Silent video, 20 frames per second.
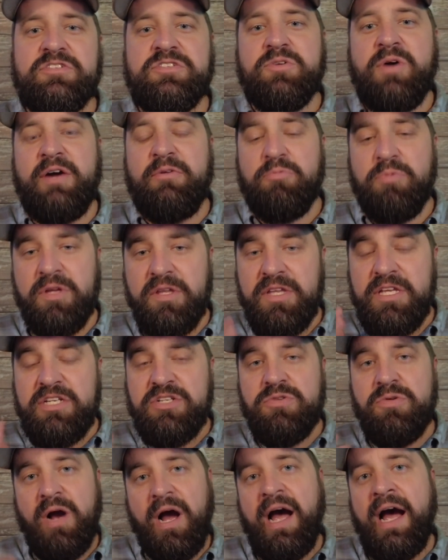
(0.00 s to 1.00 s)
So I really
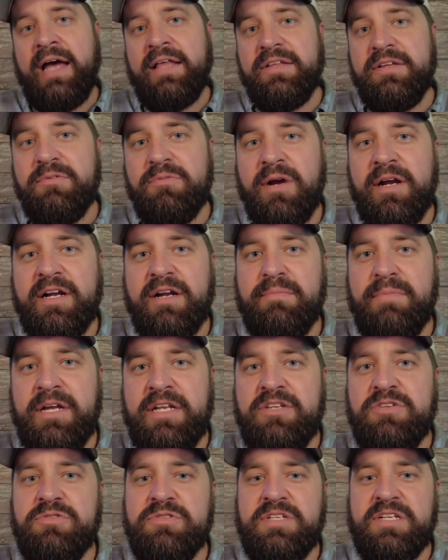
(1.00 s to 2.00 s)
do highly
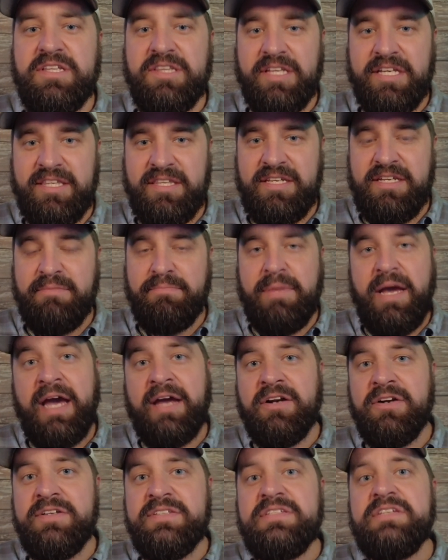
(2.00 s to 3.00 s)
recommend using lithium
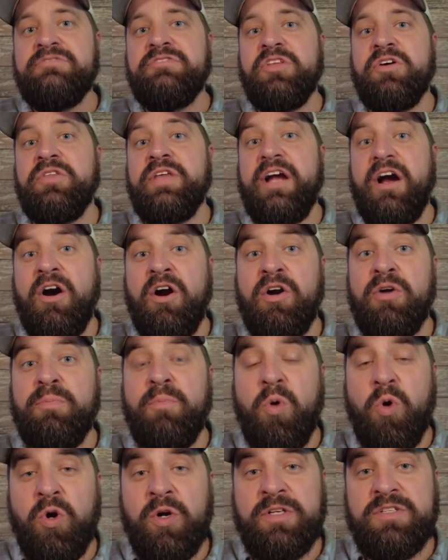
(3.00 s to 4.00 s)
batteries, even though they are
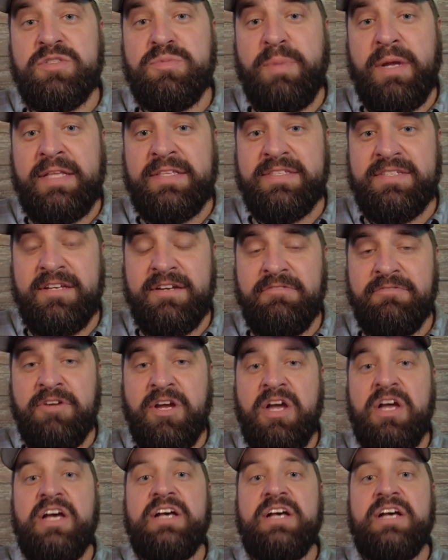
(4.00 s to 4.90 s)
more expensive,